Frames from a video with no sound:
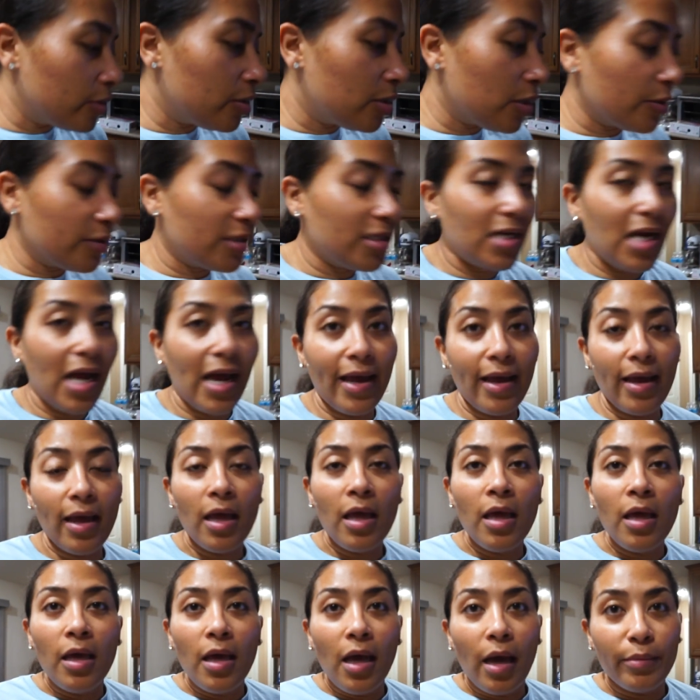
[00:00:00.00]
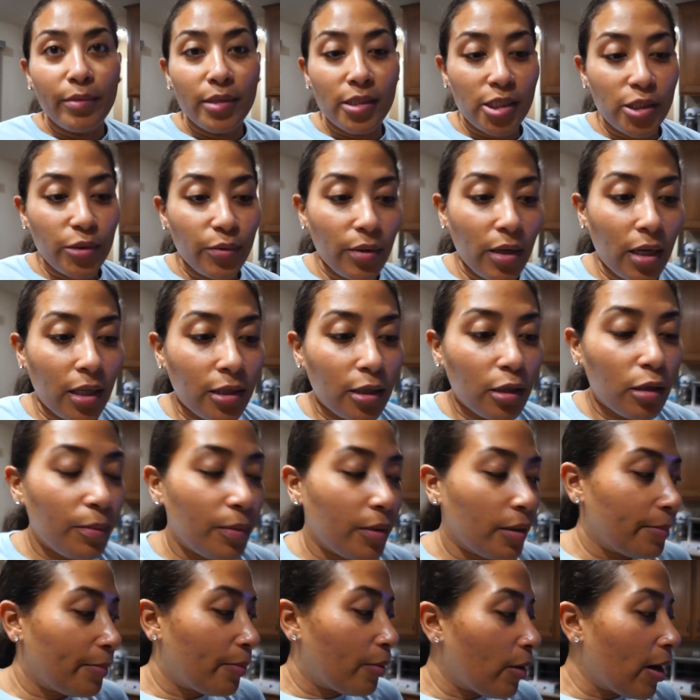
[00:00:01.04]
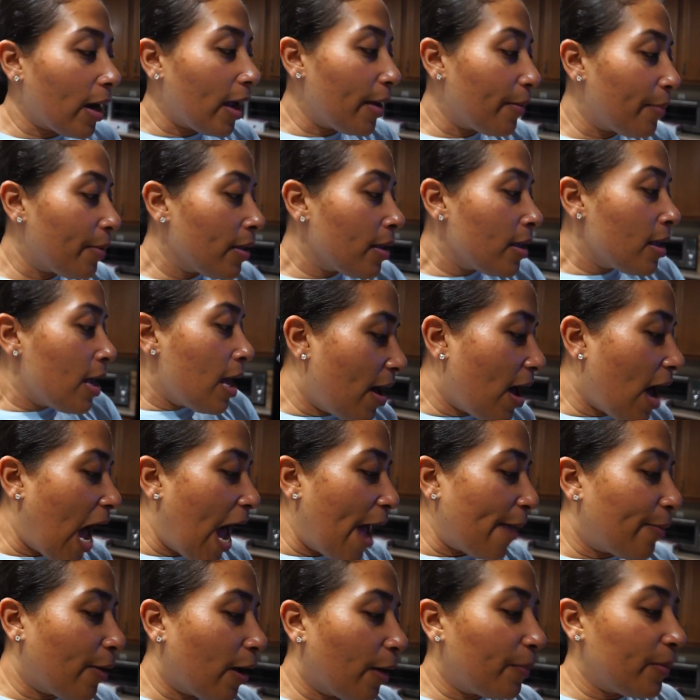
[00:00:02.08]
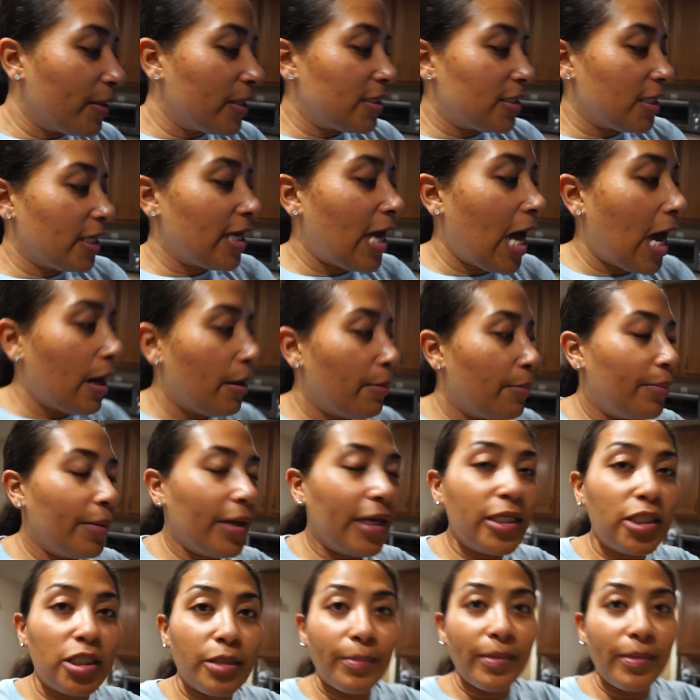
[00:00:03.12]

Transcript: So tonight I'm just doing a little bit of prep. I purposely got a bunch of